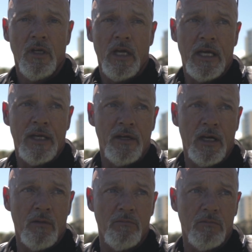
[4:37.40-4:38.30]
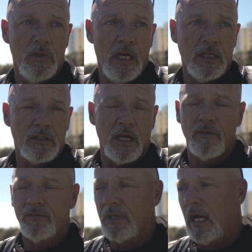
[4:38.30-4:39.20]
and it kind
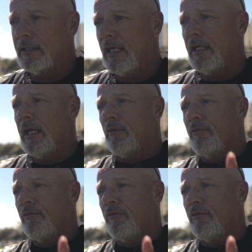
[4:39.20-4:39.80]
of ties hand in hand with